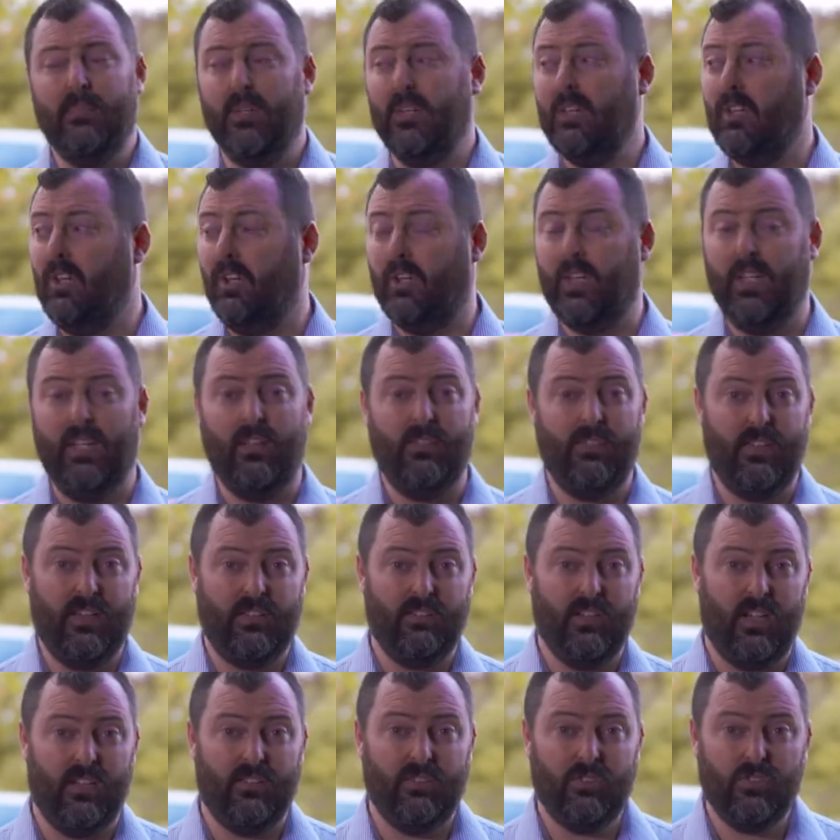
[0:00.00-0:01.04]
looking at
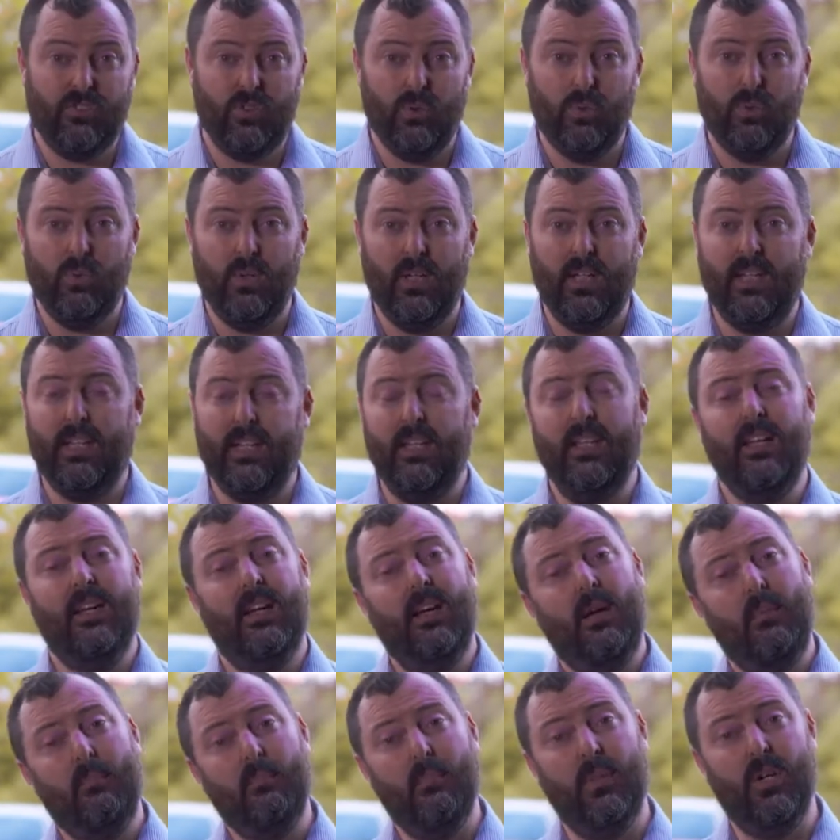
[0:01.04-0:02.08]
things like stalling,
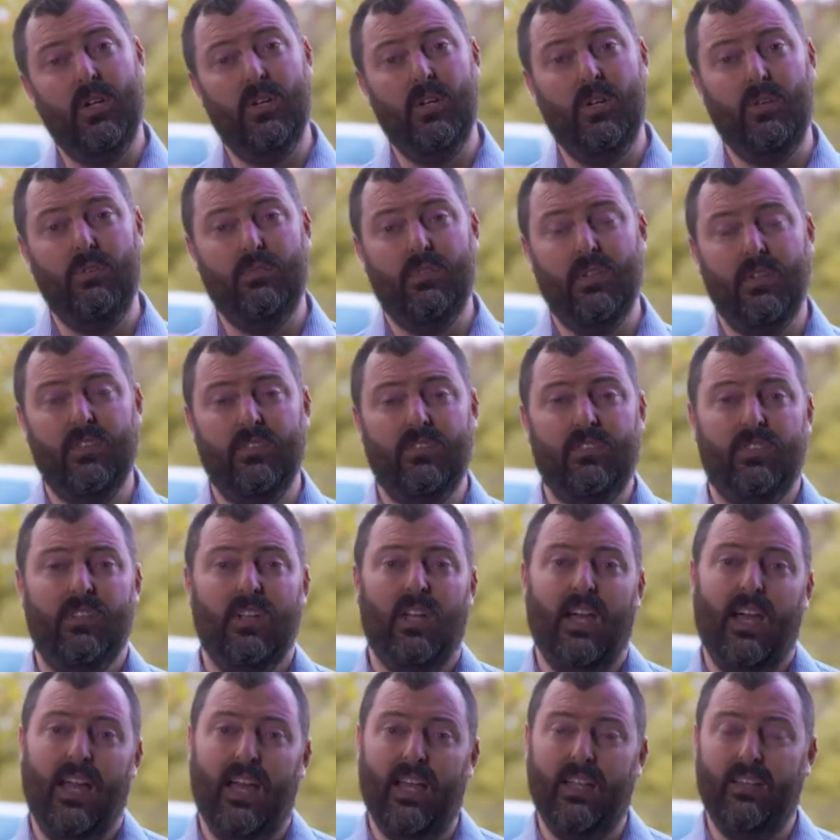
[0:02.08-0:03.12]
manoeuvres,
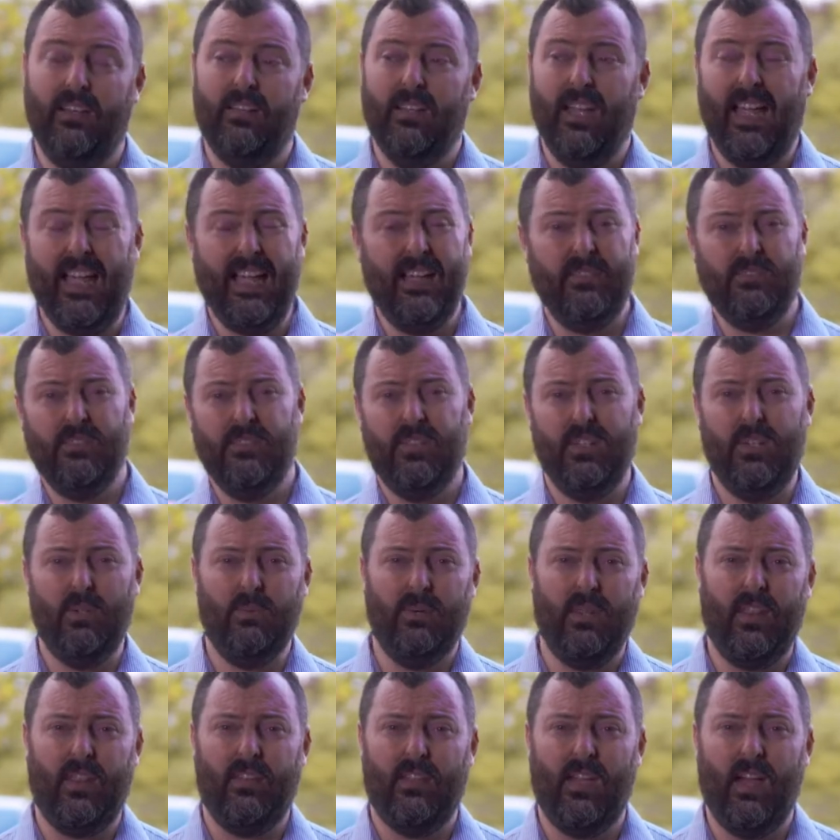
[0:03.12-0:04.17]
and how to deal
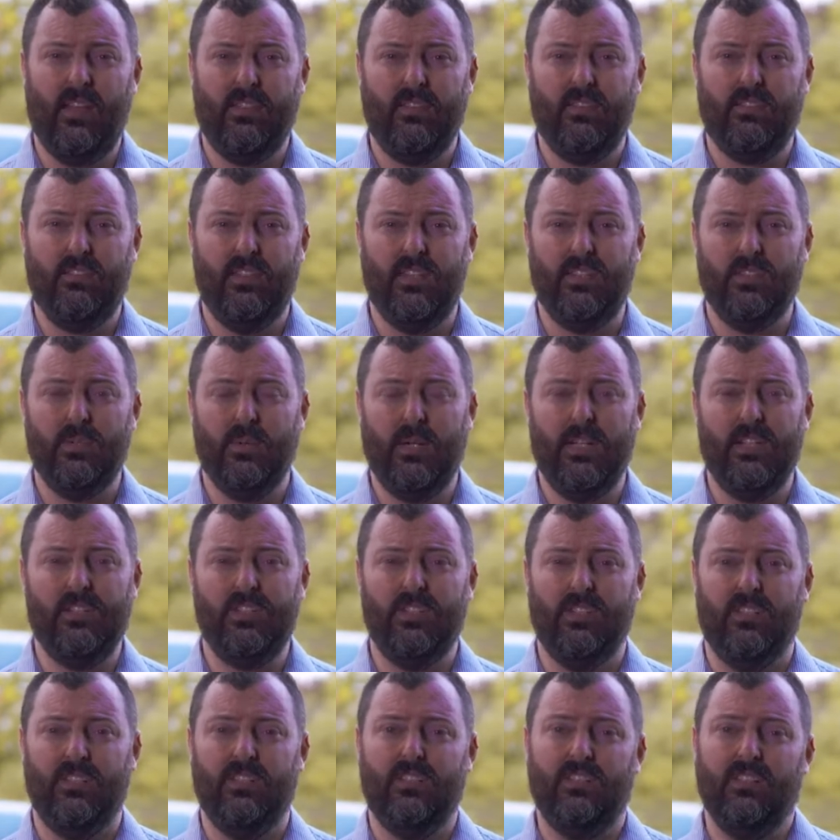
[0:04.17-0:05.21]
with other
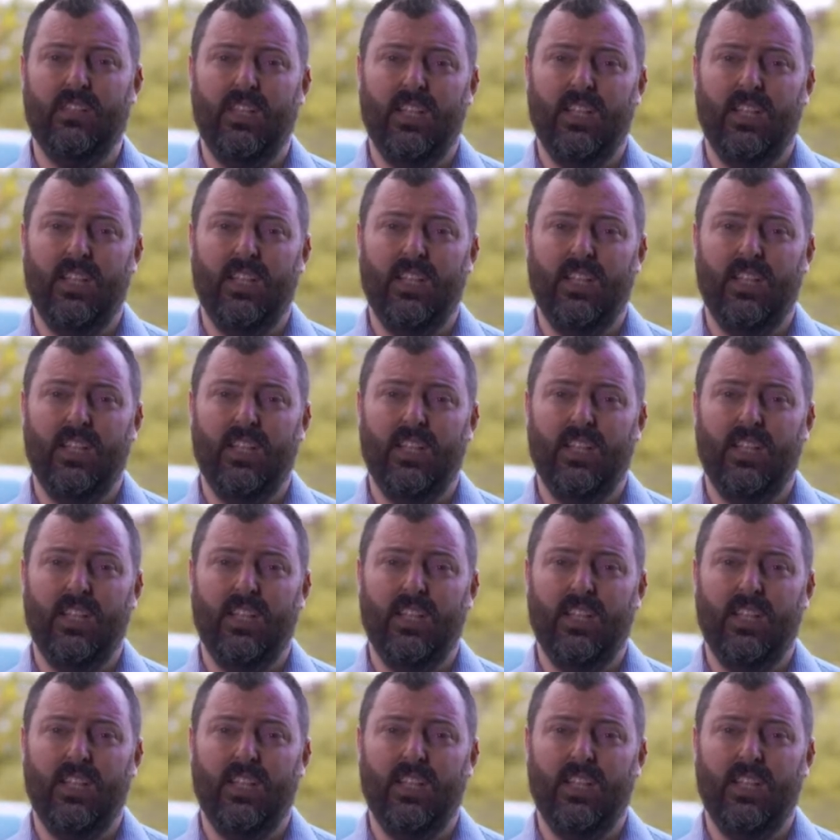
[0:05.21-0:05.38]
situations.